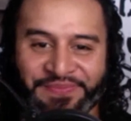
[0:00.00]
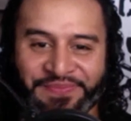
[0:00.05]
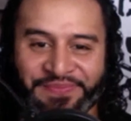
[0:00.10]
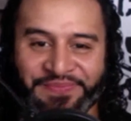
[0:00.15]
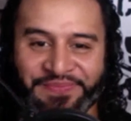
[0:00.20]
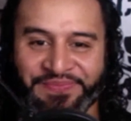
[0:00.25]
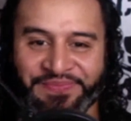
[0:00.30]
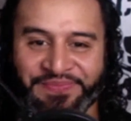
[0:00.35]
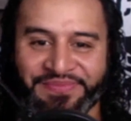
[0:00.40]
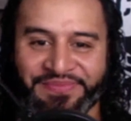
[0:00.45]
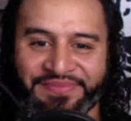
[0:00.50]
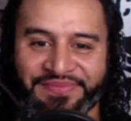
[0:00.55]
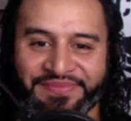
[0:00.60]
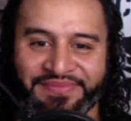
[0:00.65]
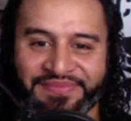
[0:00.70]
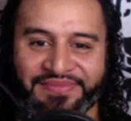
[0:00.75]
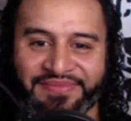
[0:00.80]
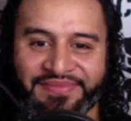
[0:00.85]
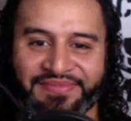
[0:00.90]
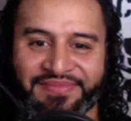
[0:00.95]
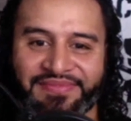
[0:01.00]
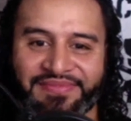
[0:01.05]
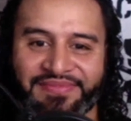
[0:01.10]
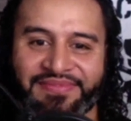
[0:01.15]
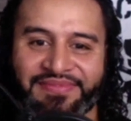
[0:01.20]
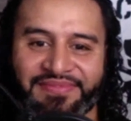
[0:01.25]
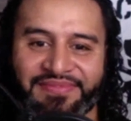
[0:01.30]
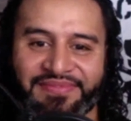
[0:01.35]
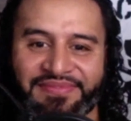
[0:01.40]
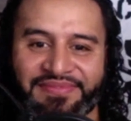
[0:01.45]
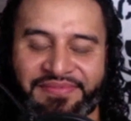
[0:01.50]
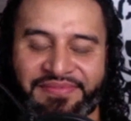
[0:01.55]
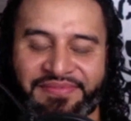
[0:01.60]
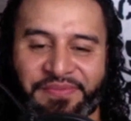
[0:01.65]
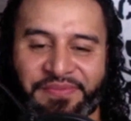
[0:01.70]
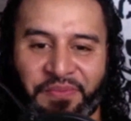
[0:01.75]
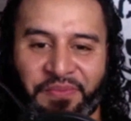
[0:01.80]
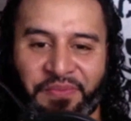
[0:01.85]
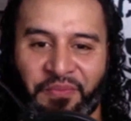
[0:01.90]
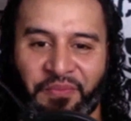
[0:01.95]

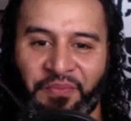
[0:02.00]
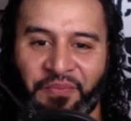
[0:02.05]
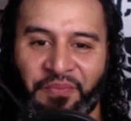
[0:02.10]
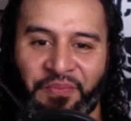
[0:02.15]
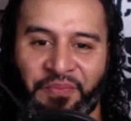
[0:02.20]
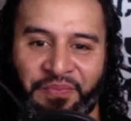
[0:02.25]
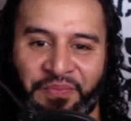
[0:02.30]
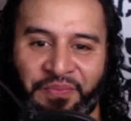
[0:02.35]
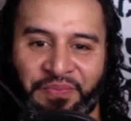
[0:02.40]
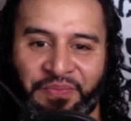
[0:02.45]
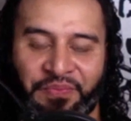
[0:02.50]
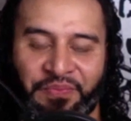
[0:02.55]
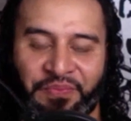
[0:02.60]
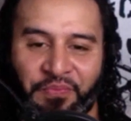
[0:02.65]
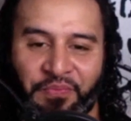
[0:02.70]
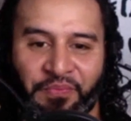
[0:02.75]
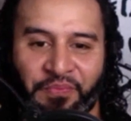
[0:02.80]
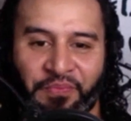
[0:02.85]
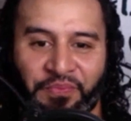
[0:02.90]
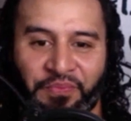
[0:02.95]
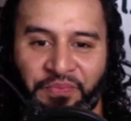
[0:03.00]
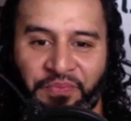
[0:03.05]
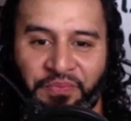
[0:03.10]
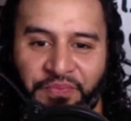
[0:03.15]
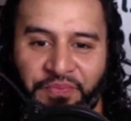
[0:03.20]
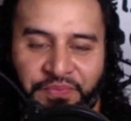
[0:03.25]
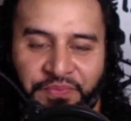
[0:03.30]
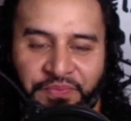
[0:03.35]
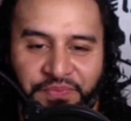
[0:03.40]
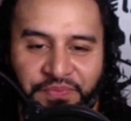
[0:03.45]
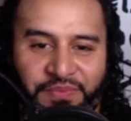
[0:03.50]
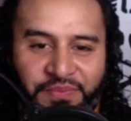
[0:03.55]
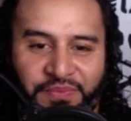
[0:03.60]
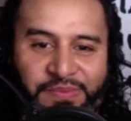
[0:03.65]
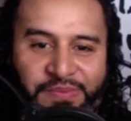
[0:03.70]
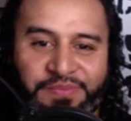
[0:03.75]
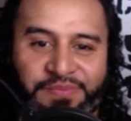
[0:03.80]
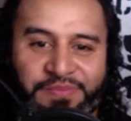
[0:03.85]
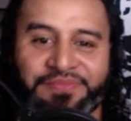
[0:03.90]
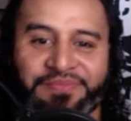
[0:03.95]

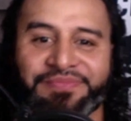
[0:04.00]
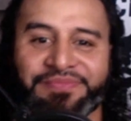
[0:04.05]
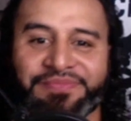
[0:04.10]
(silent)